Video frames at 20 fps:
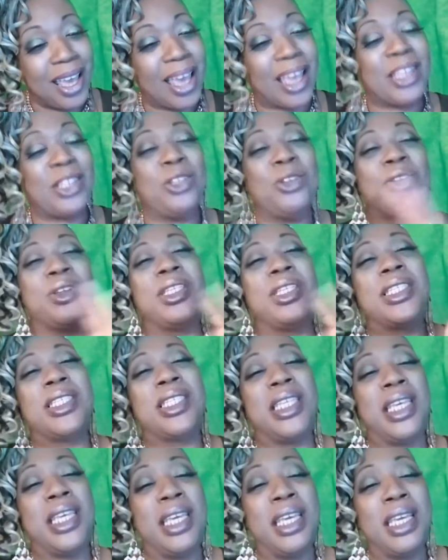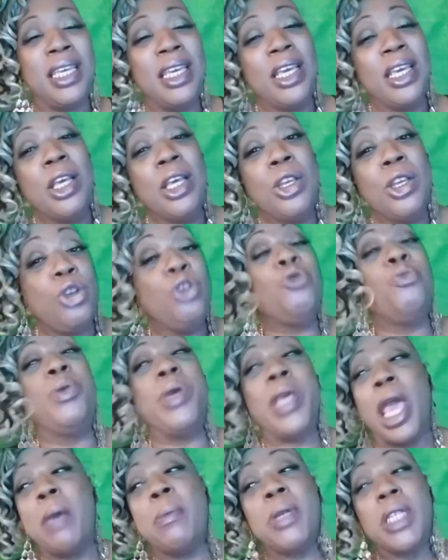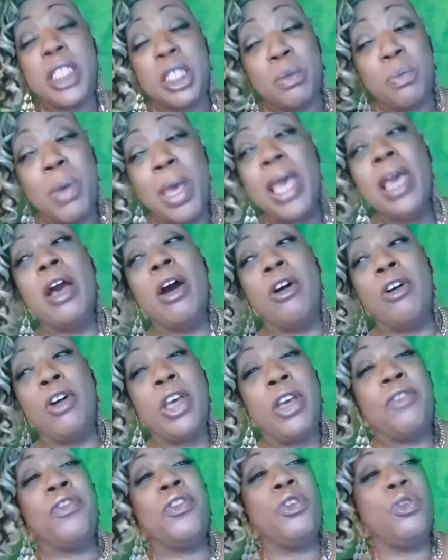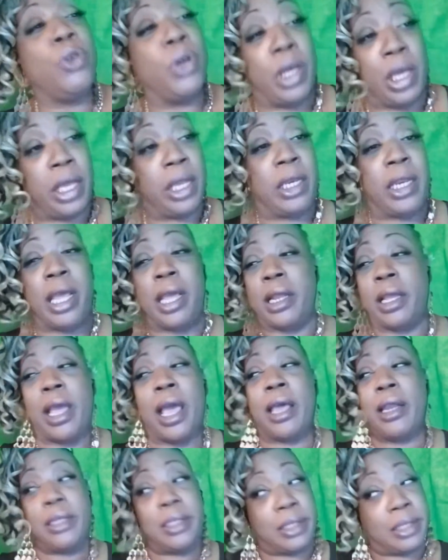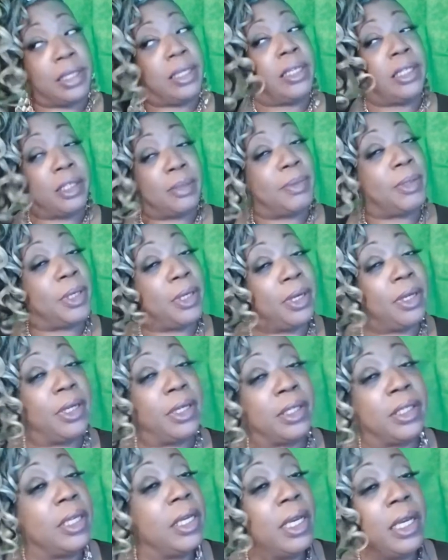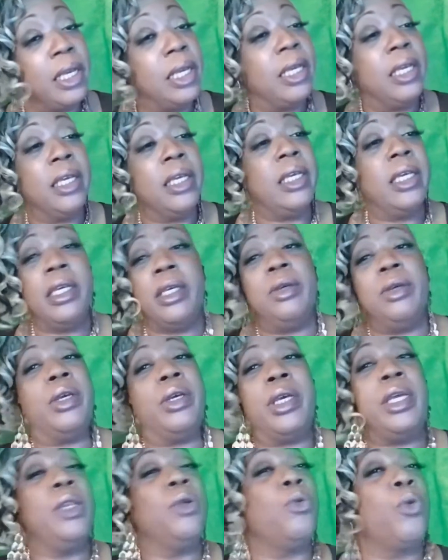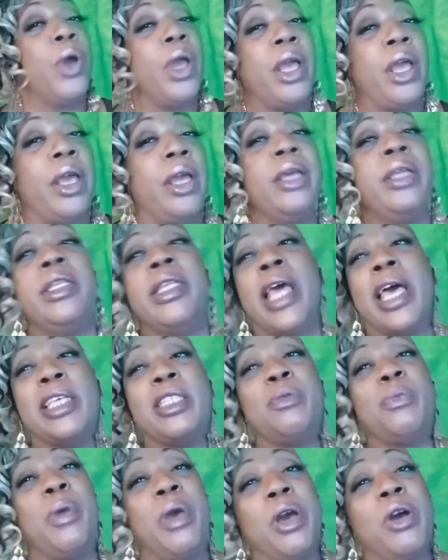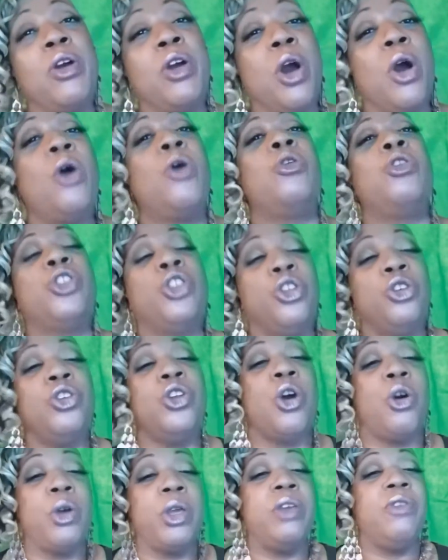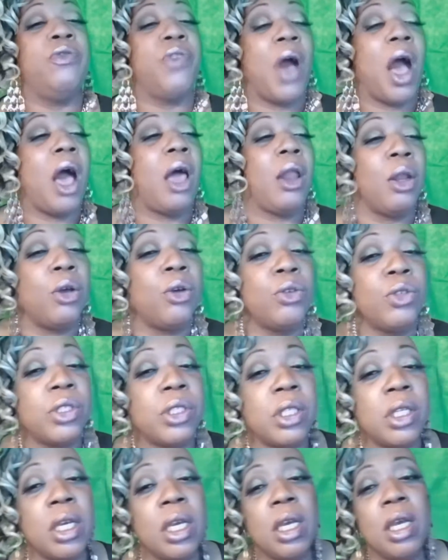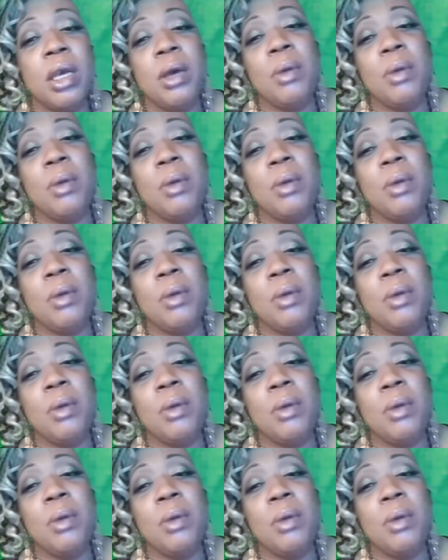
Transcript: As you can see, you'd be able to smell if you had that kind of sense, because anywhere that smell goes, he follows.